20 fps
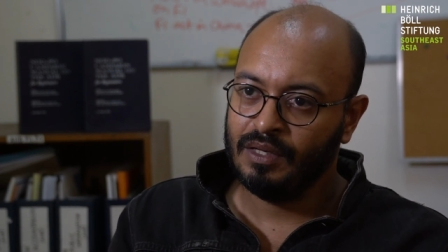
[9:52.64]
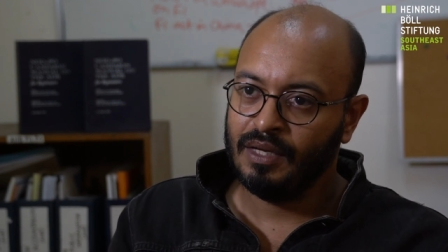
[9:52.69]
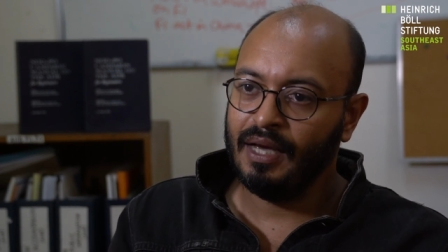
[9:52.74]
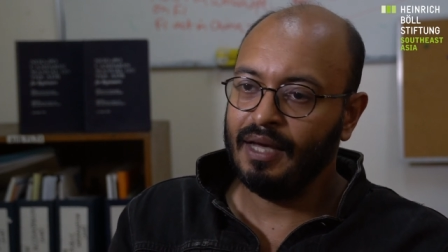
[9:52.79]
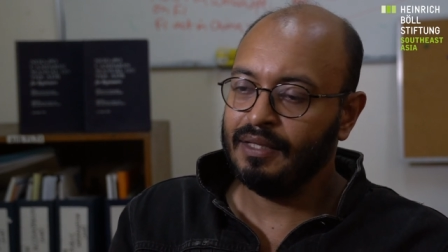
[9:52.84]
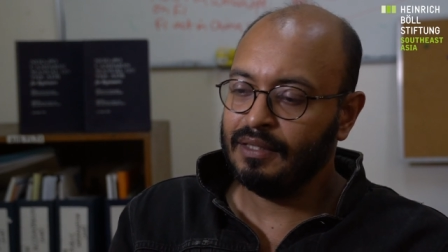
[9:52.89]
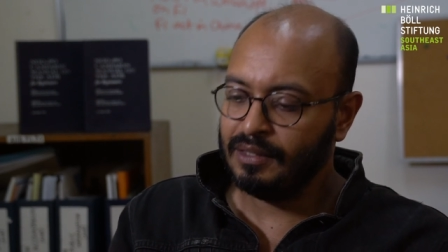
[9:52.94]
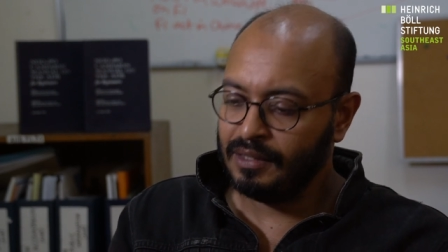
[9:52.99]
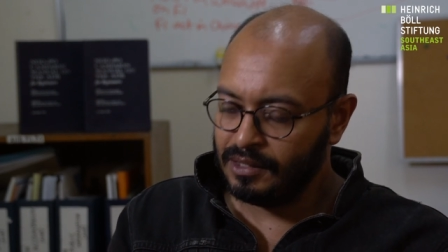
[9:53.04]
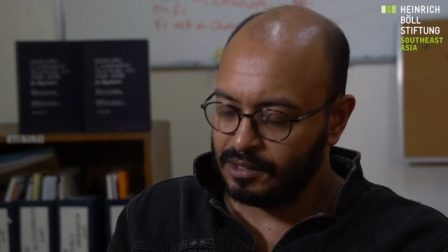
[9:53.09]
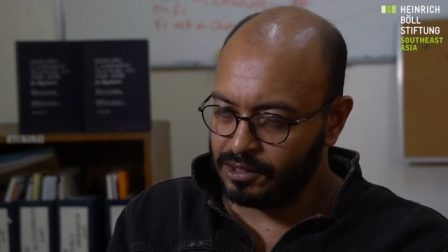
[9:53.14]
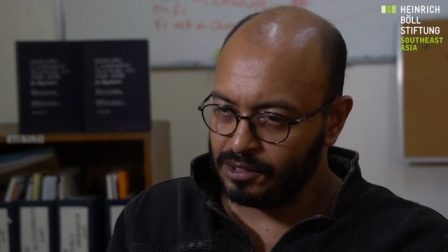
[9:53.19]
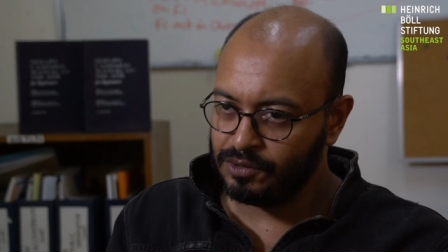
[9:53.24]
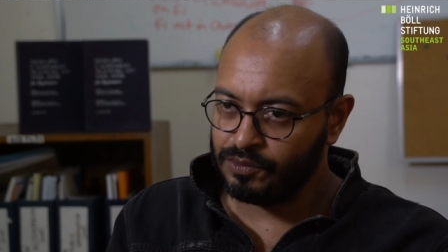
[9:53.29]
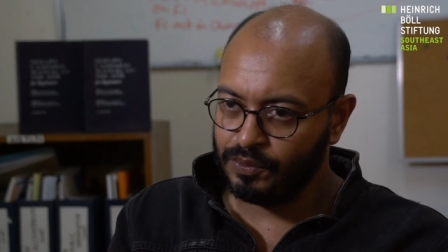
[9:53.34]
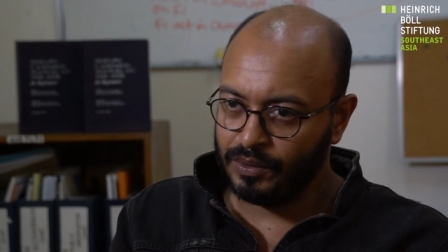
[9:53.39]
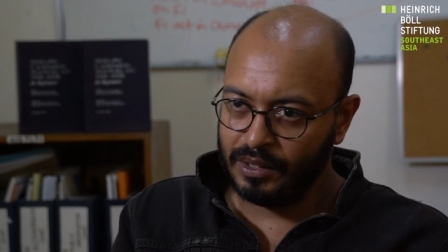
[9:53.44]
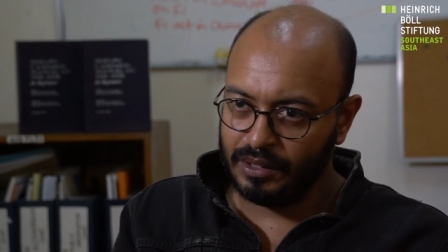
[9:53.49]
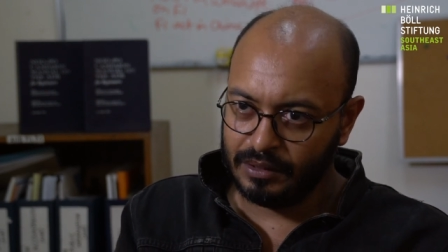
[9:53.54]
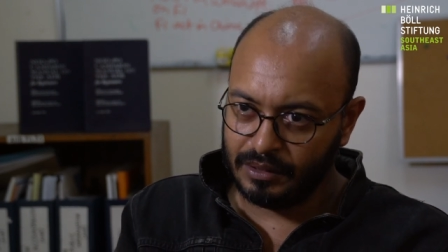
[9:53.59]
And this is
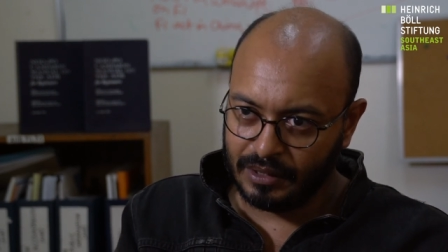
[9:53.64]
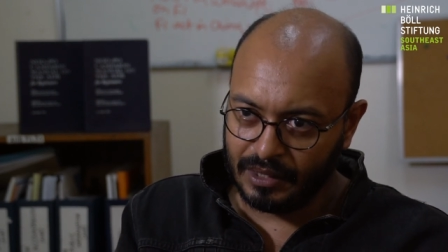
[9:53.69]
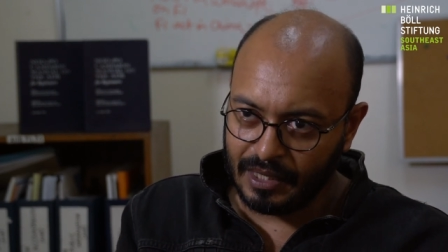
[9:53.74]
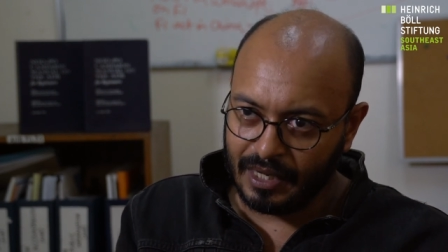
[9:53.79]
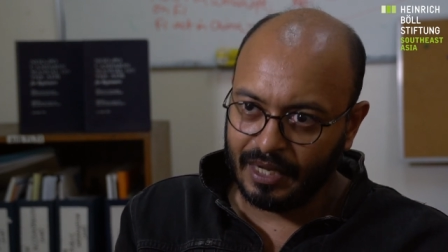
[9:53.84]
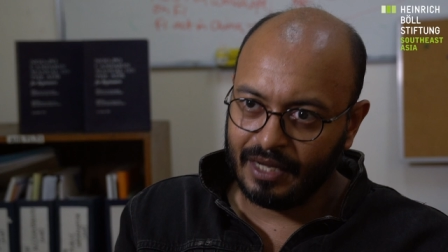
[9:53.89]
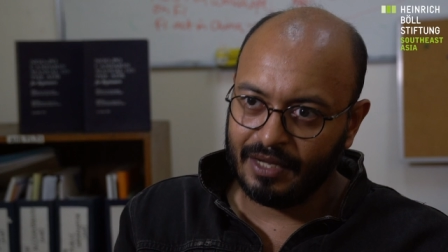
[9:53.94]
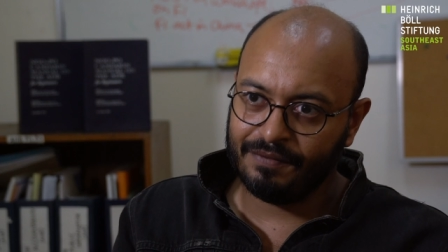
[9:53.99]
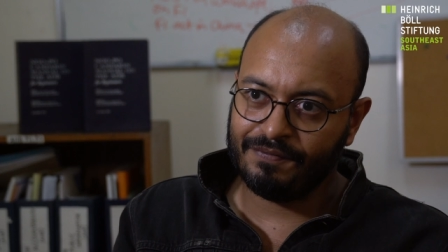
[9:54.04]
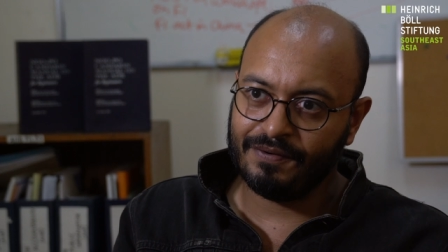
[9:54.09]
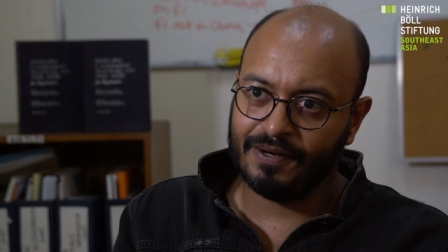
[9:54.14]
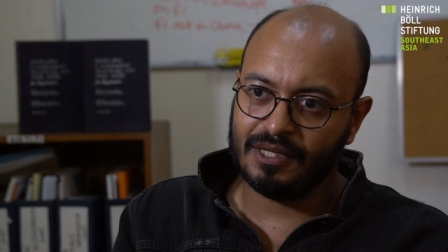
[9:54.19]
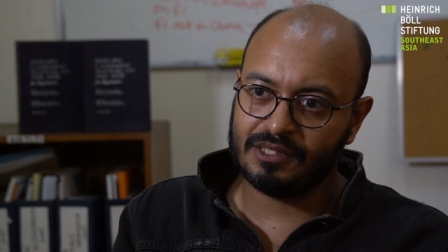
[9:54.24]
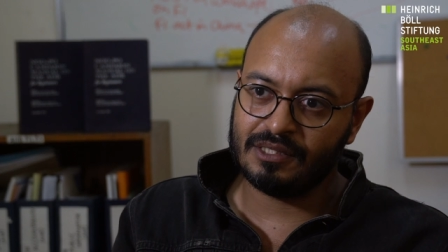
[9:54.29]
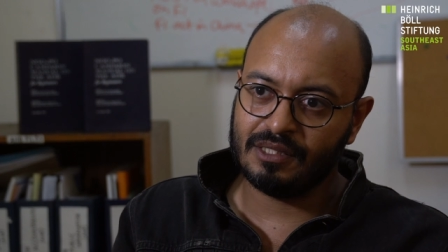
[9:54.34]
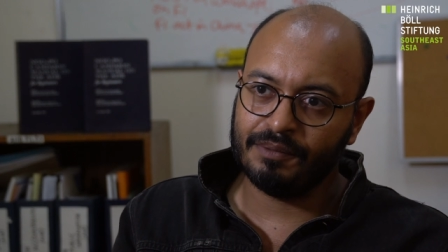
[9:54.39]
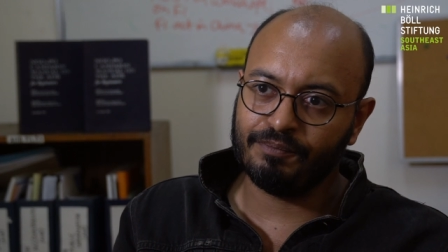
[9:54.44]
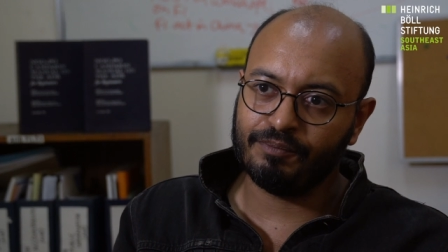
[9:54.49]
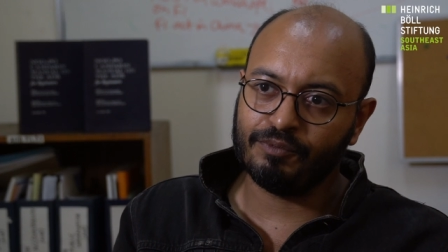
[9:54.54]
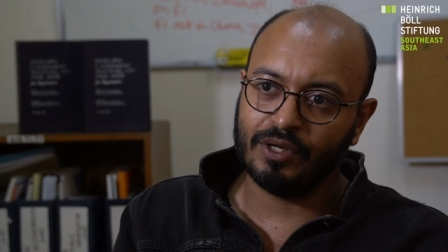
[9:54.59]
where the IFIs
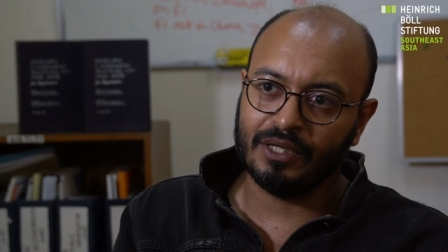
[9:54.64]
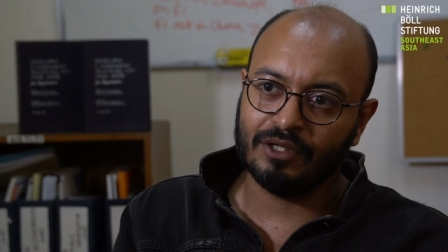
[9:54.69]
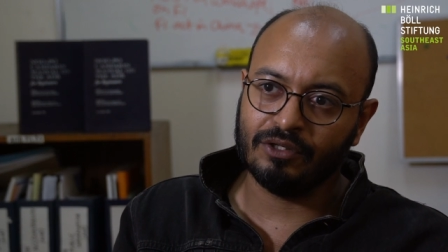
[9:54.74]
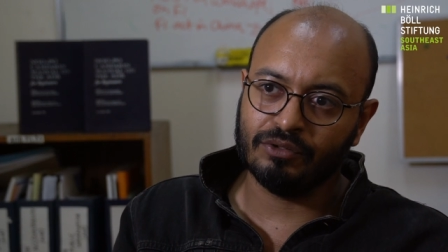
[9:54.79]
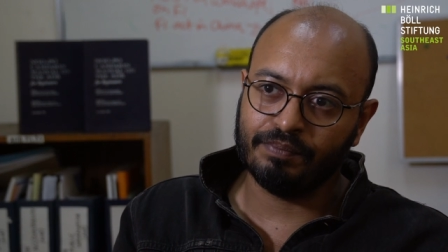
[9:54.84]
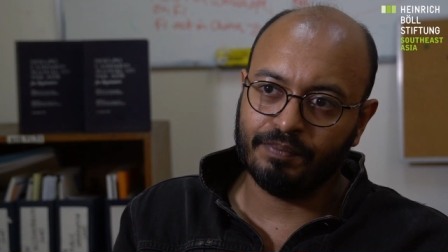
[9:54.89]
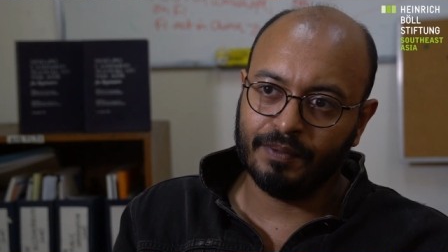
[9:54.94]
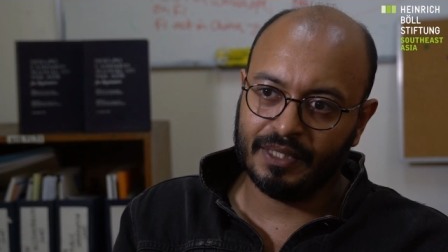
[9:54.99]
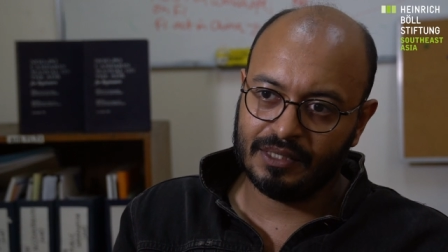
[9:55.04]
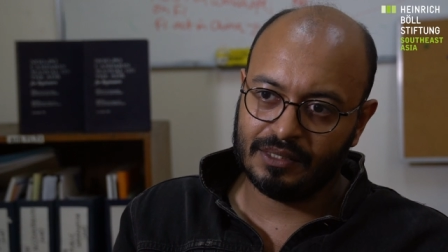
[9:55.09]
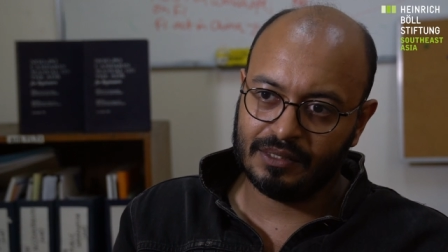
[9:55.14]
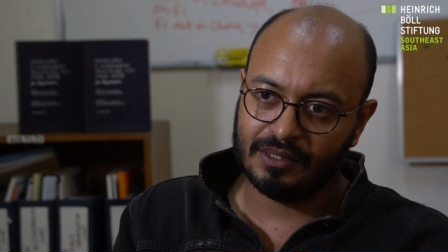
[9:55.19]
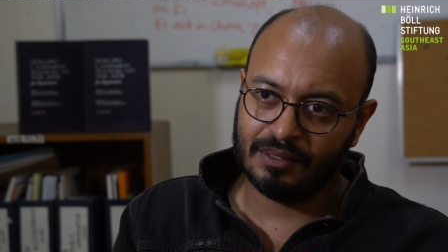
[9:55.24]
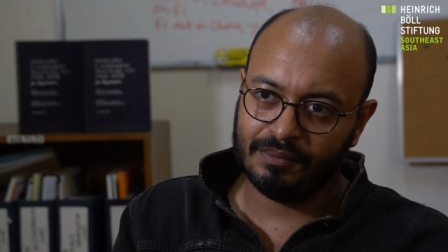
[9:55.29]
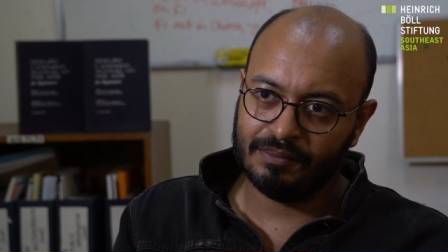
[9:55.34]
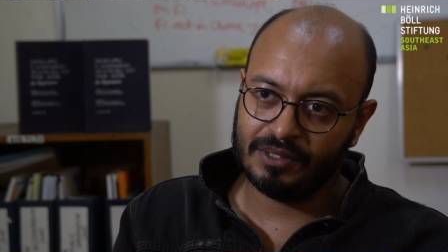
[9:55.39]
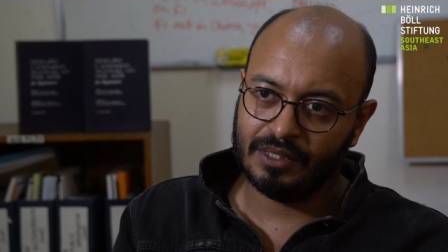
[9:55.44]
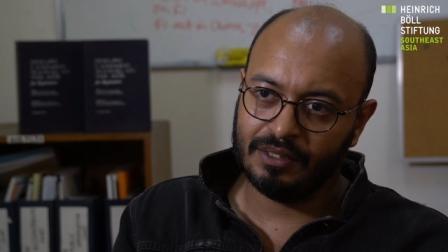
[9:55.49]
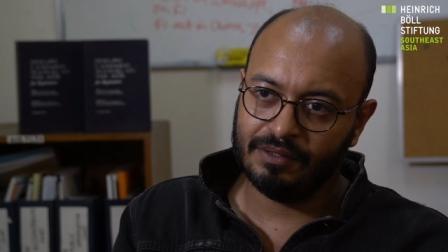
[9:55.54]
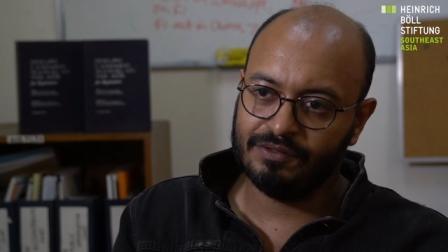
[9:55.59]
are trying to place
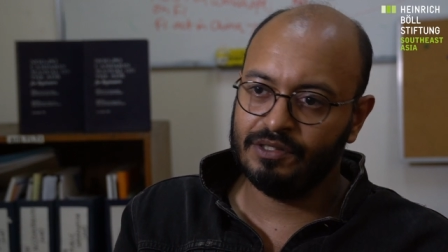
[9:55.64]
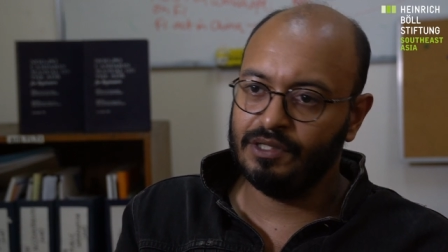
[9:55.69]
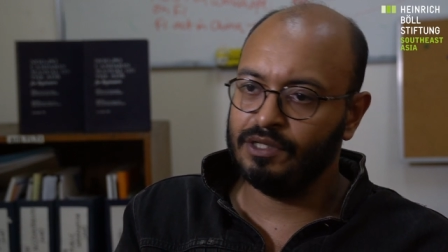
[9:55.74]
themselves.